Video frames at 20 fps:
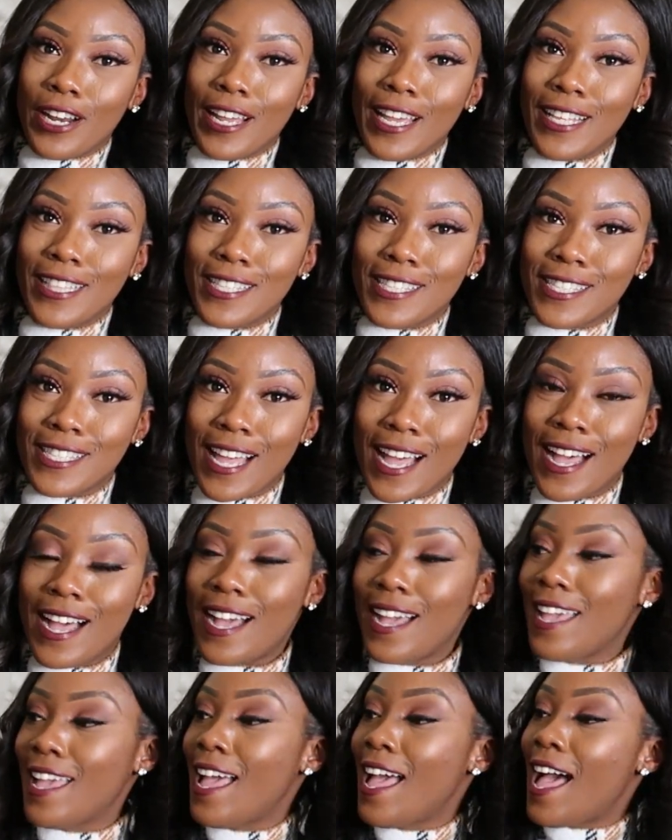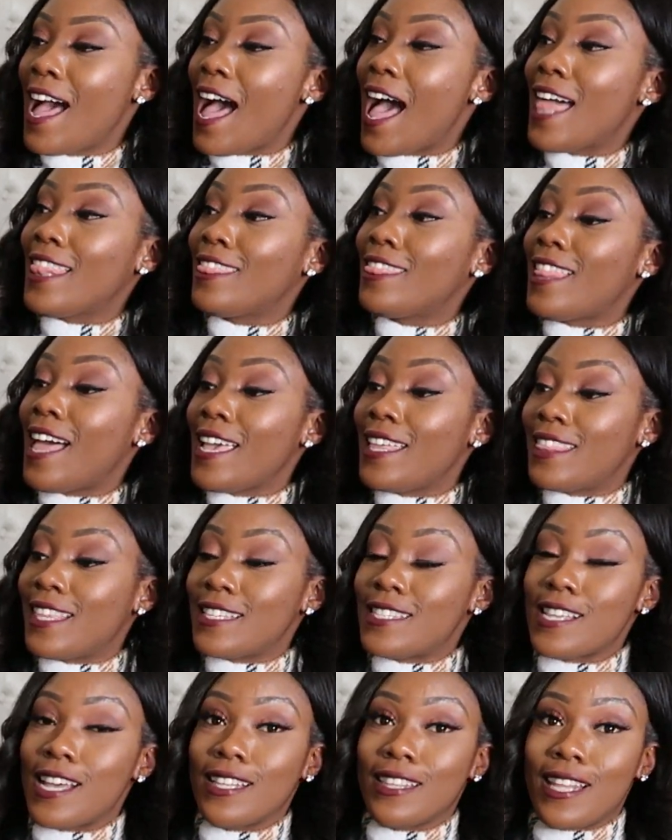inside. I like
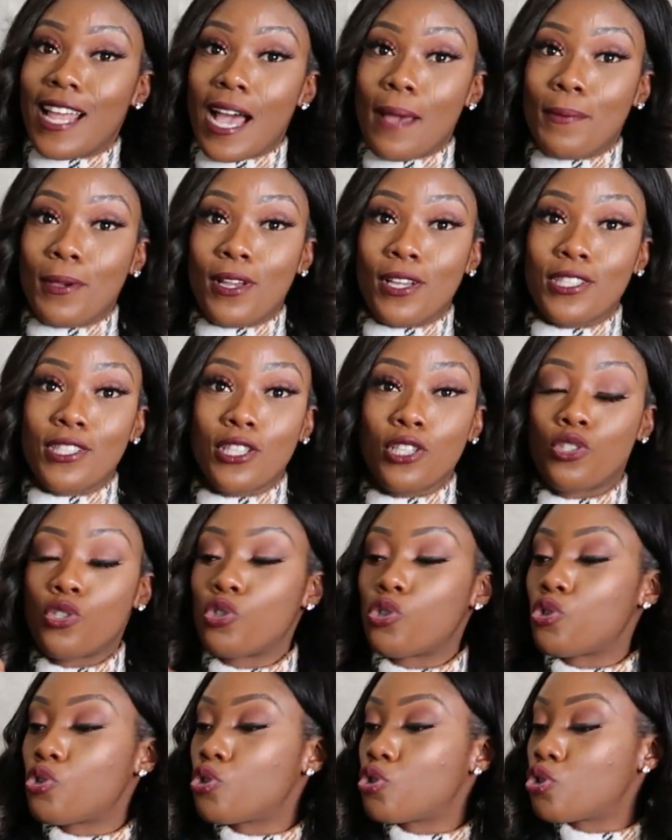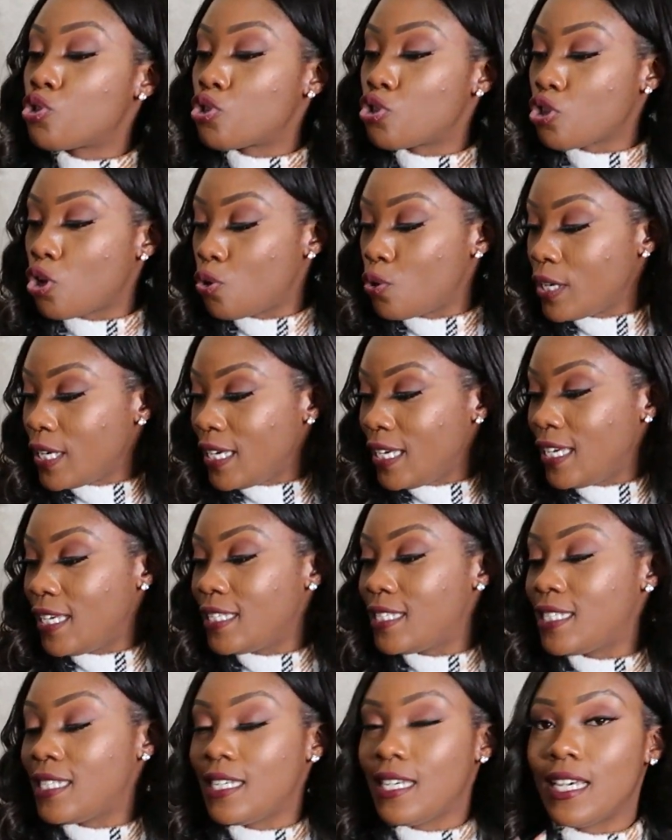this a lot because it's so
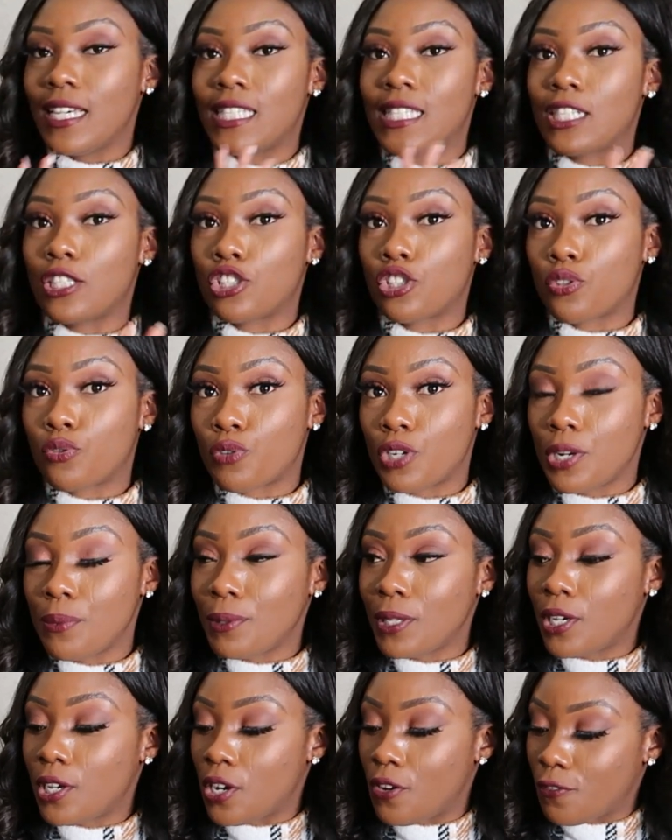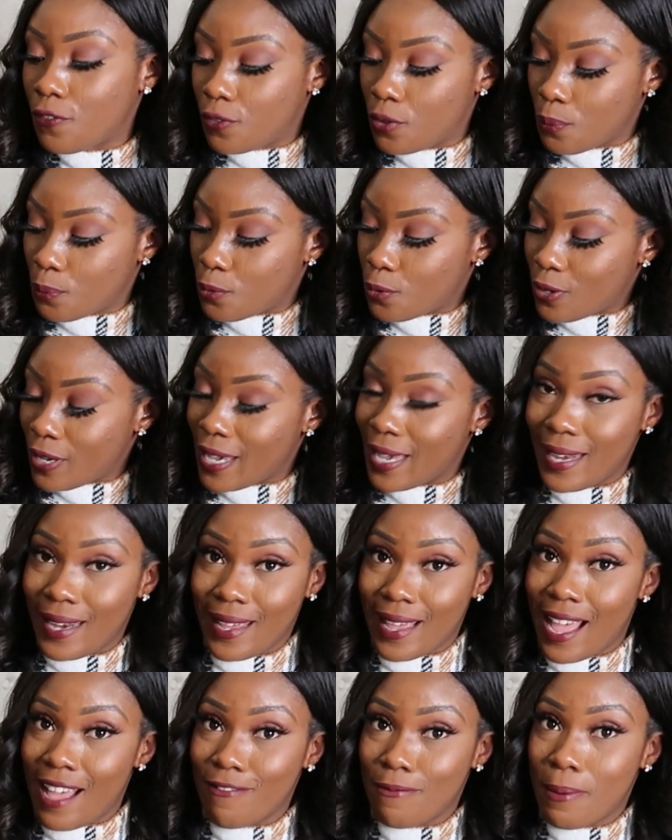easy, it's extremely comfortable, and
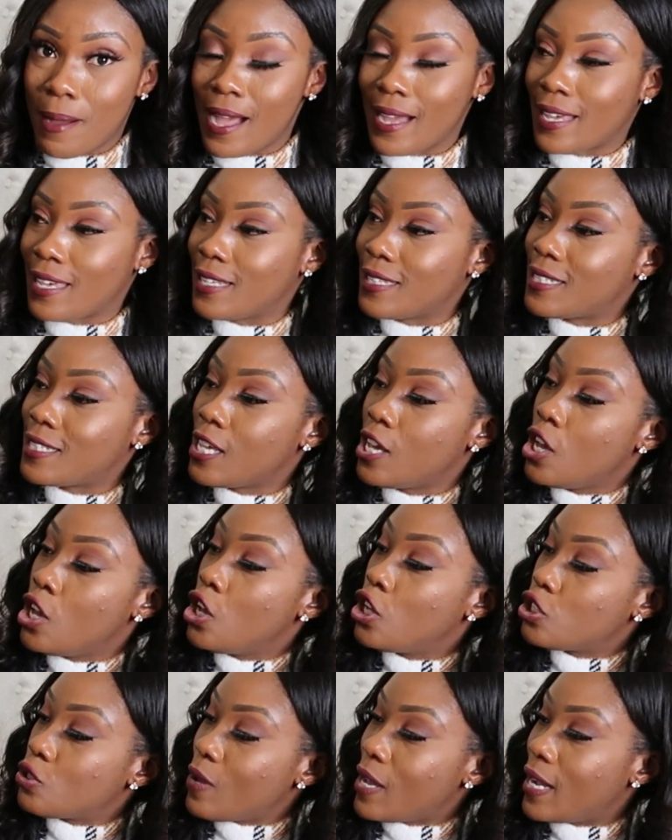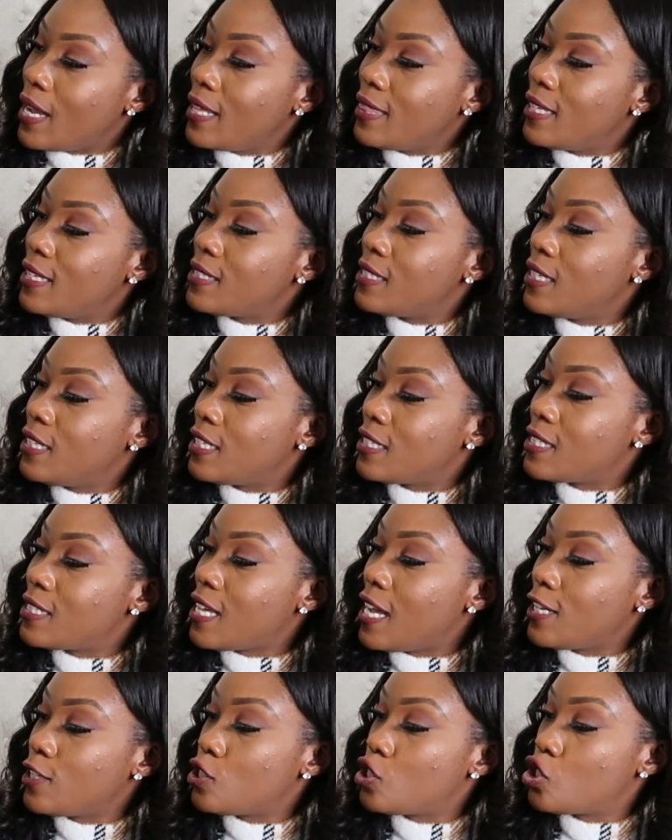it have pockets. So I got this in a
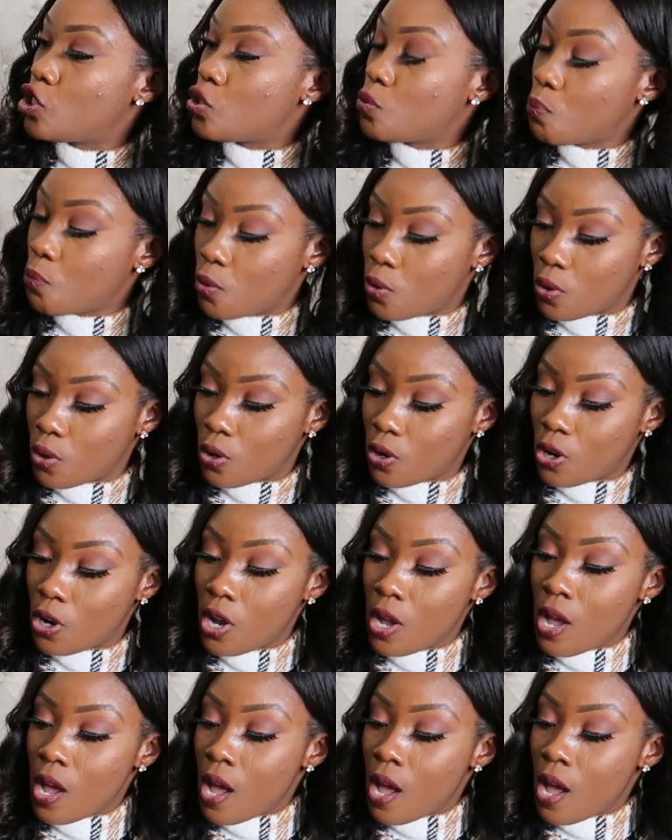size small.